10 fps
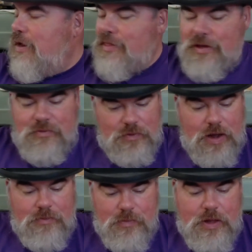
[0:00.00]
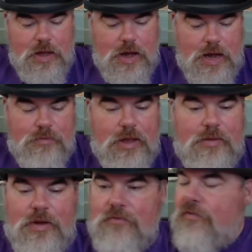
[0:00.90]
And I
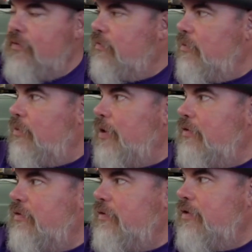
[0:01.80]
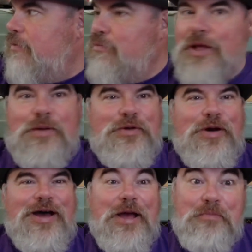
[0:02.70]
blame him for some of my success. Blame
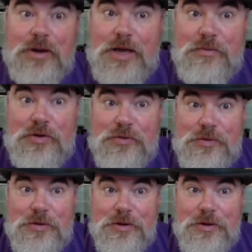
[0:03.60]
you. I blame you.